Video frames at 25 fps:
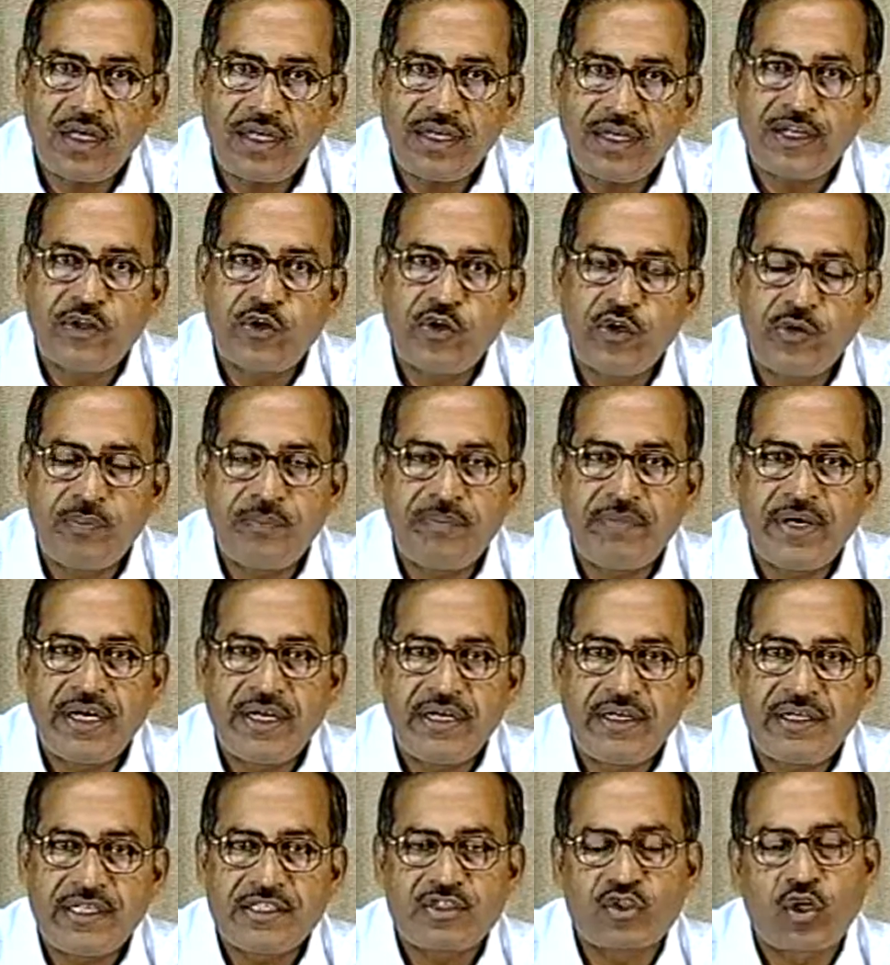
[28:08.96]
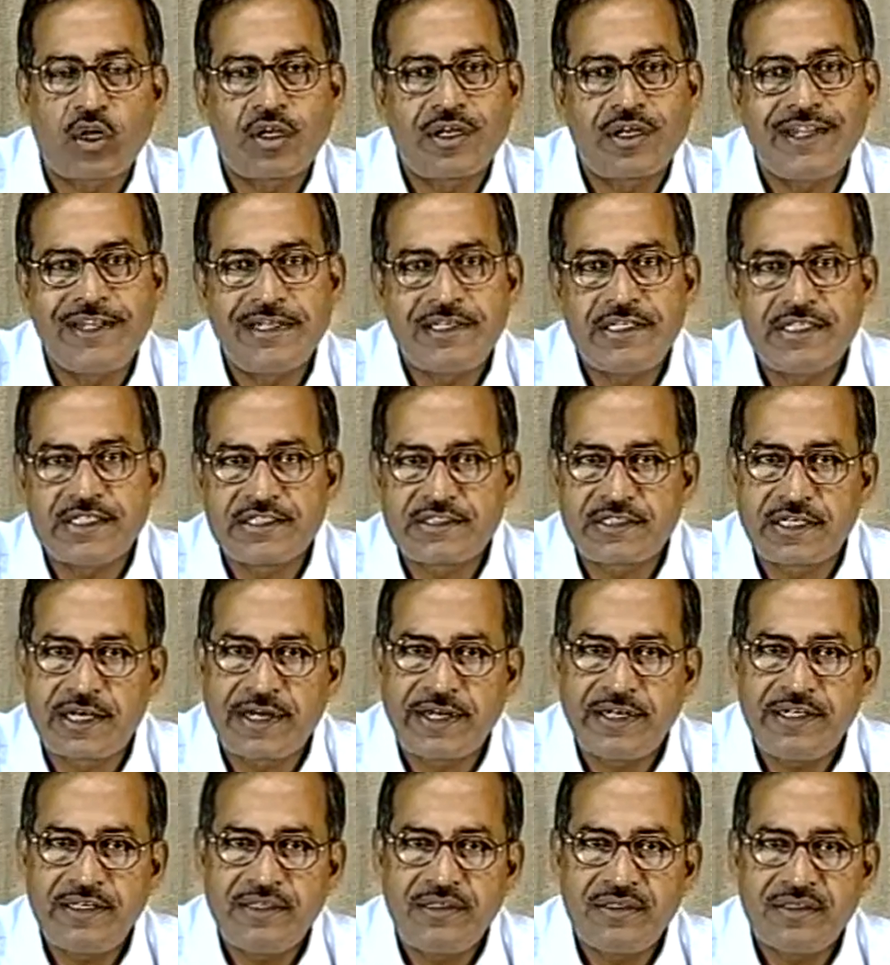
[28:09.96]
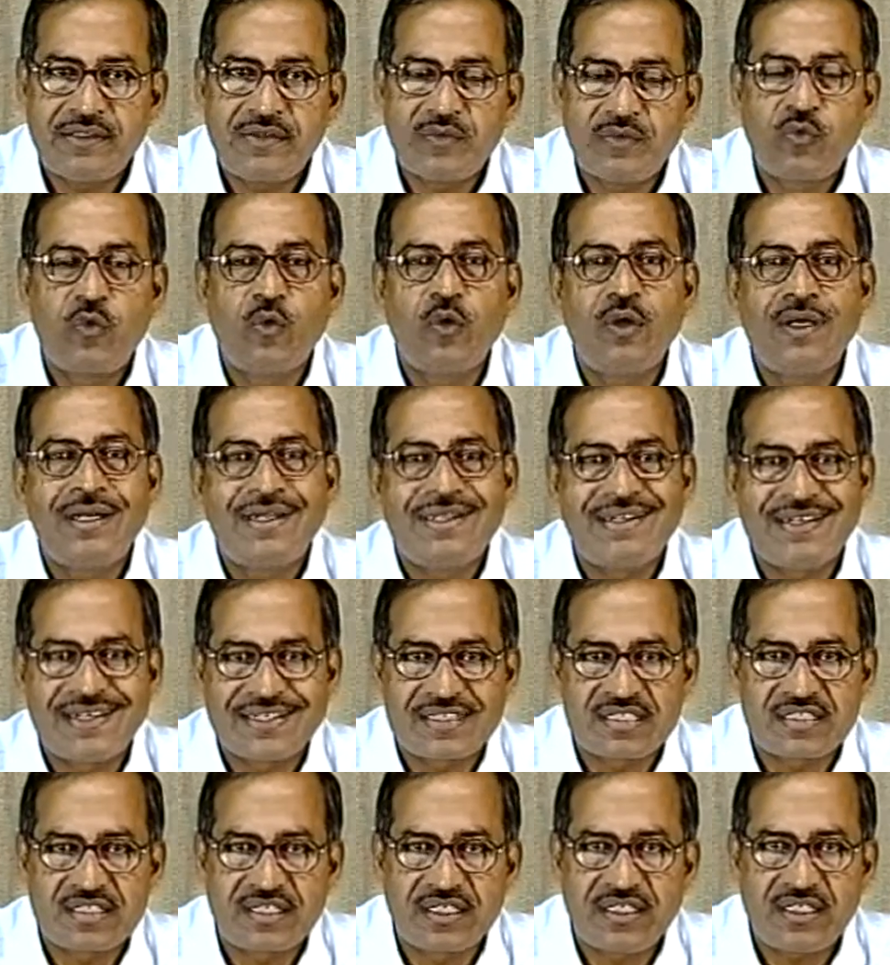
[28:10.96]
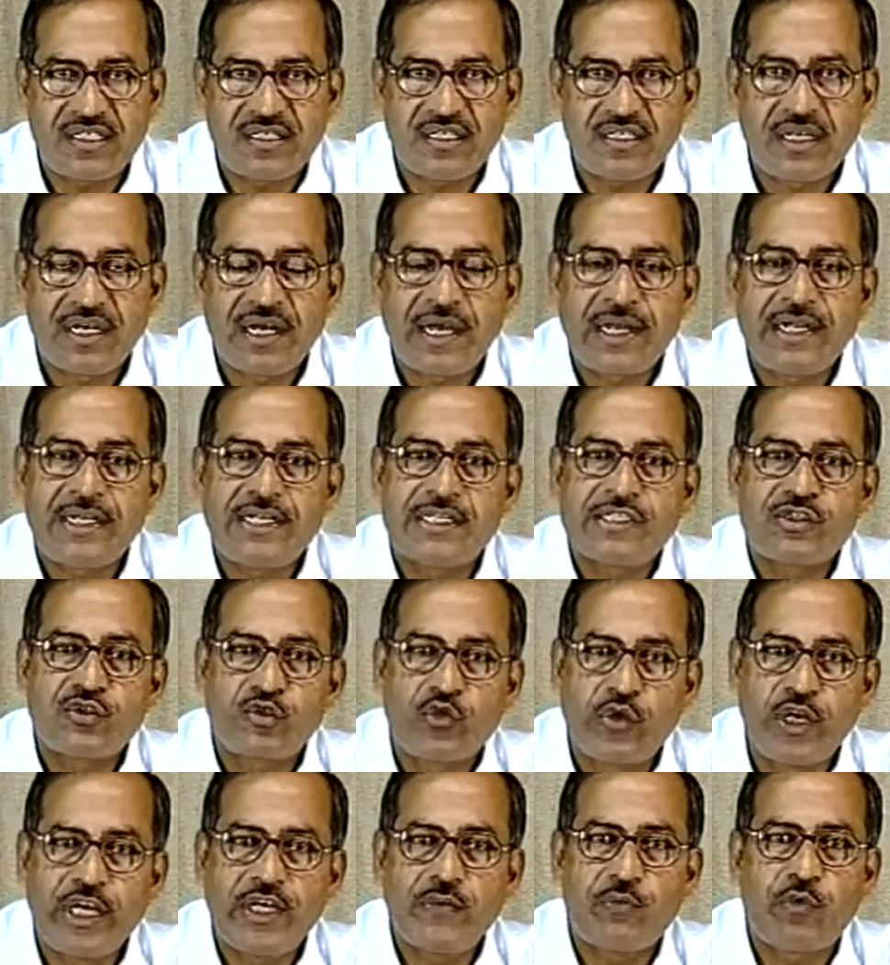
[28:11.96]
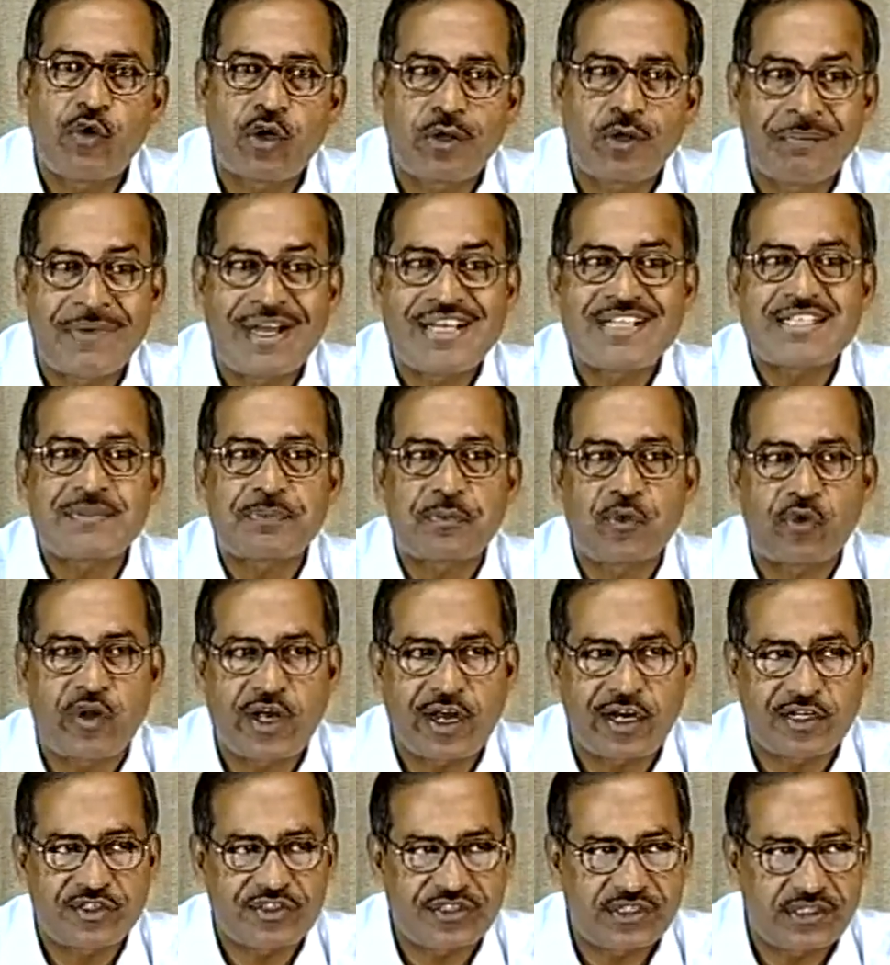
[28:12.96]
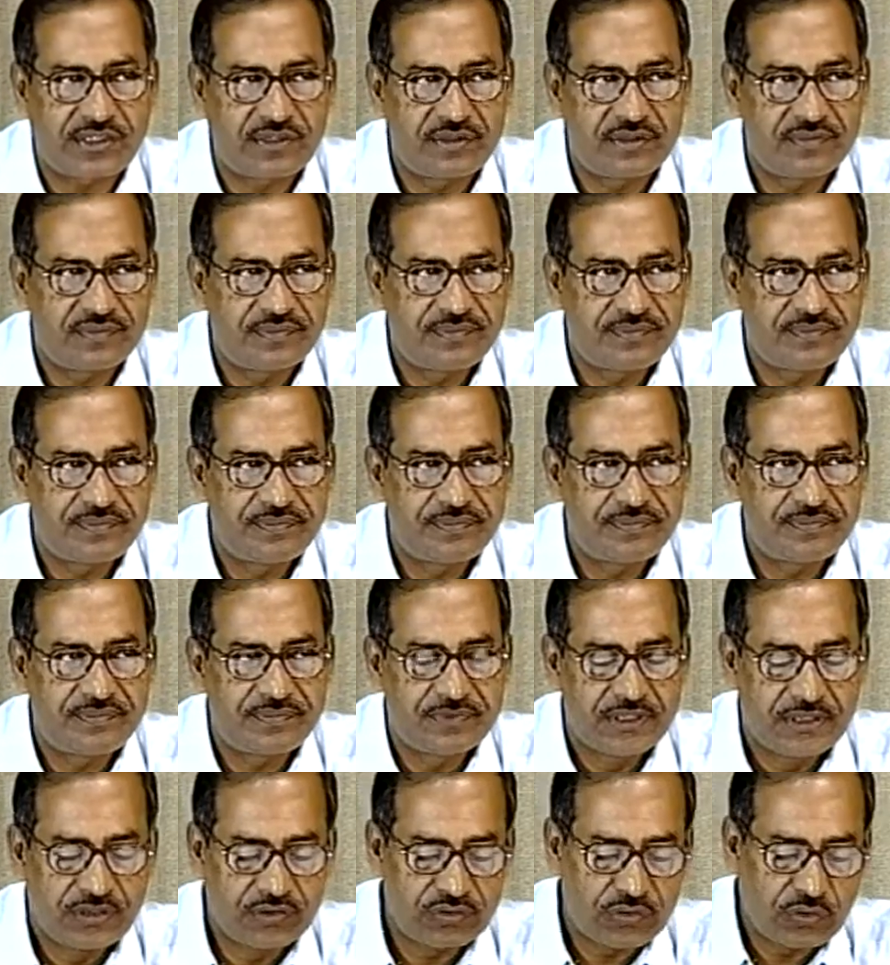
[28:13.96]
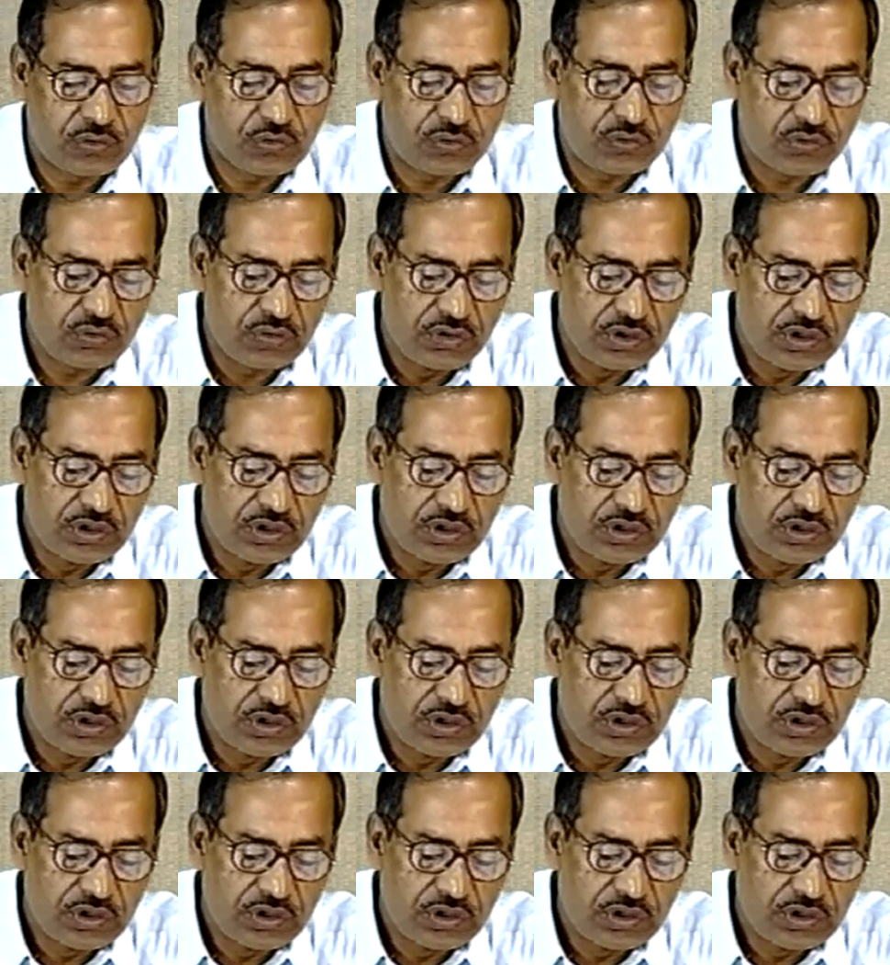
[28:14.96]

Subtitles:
equipment is already designed, fully tested, and it is going for mass production. So,